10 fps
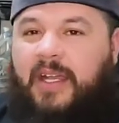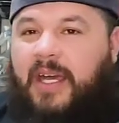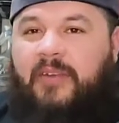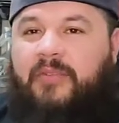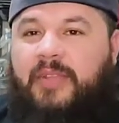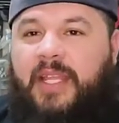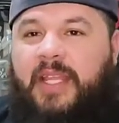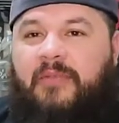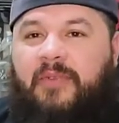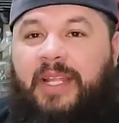I don't think
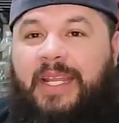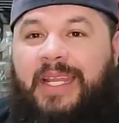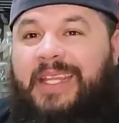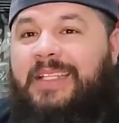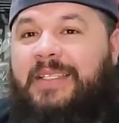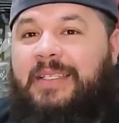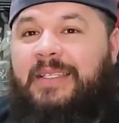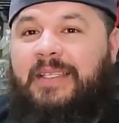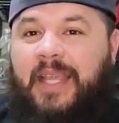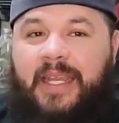it really
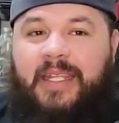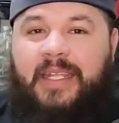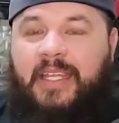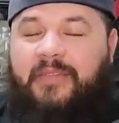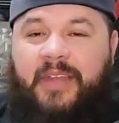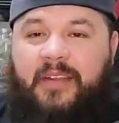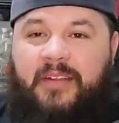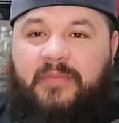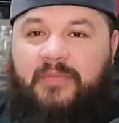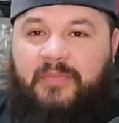needs any, if at
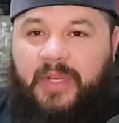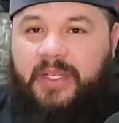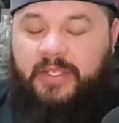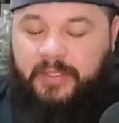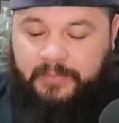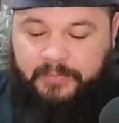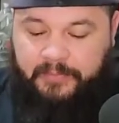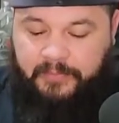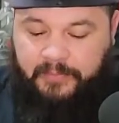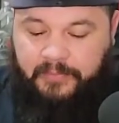all, much.
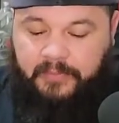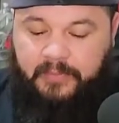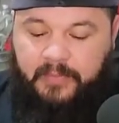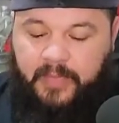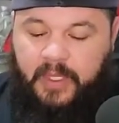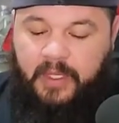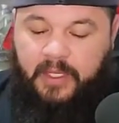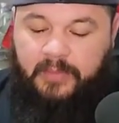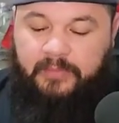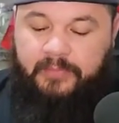
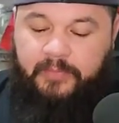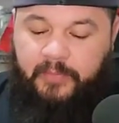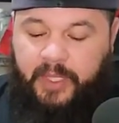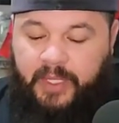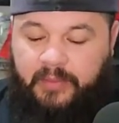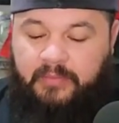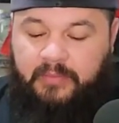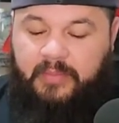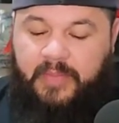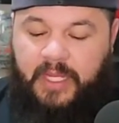But
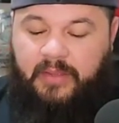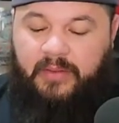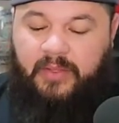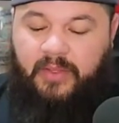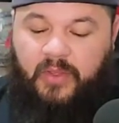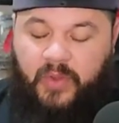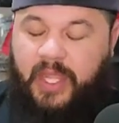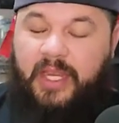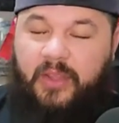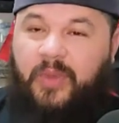the
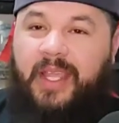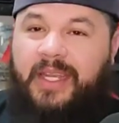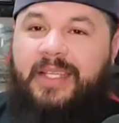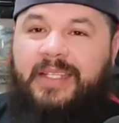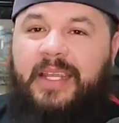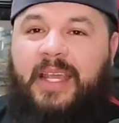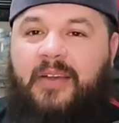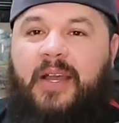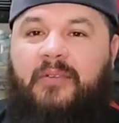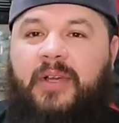way it is
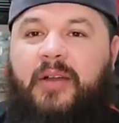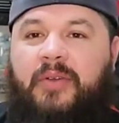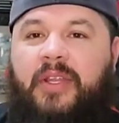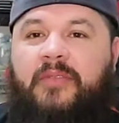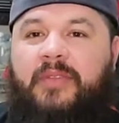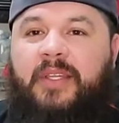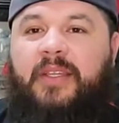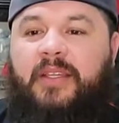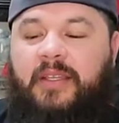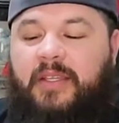now, I would definitely
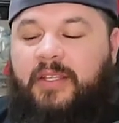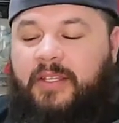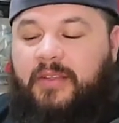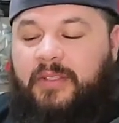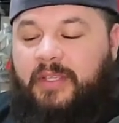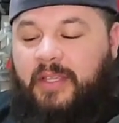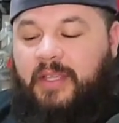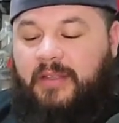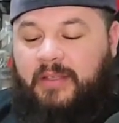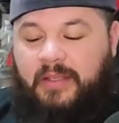do this
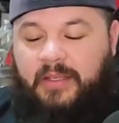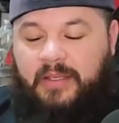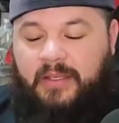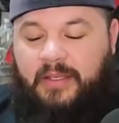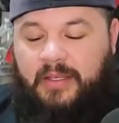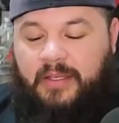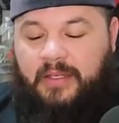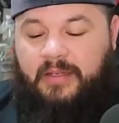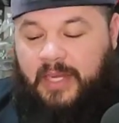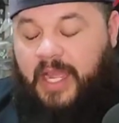again.
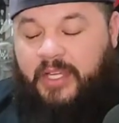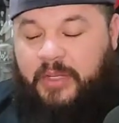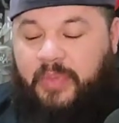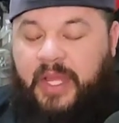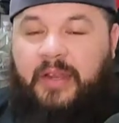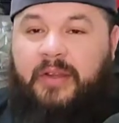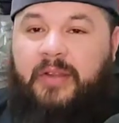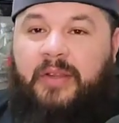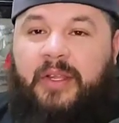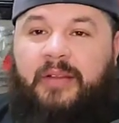And I actually plan on
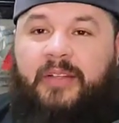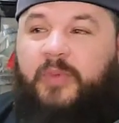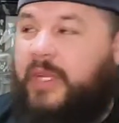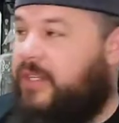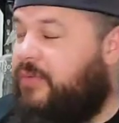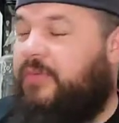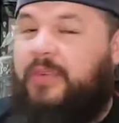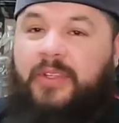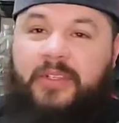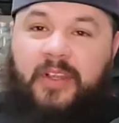doing it, especially
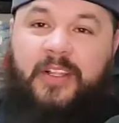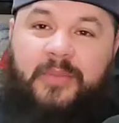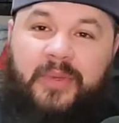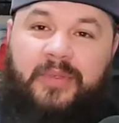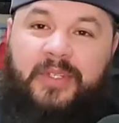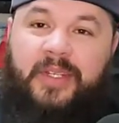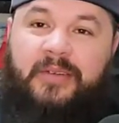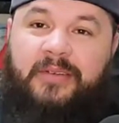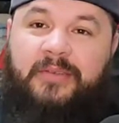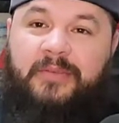for the chocolate Bochet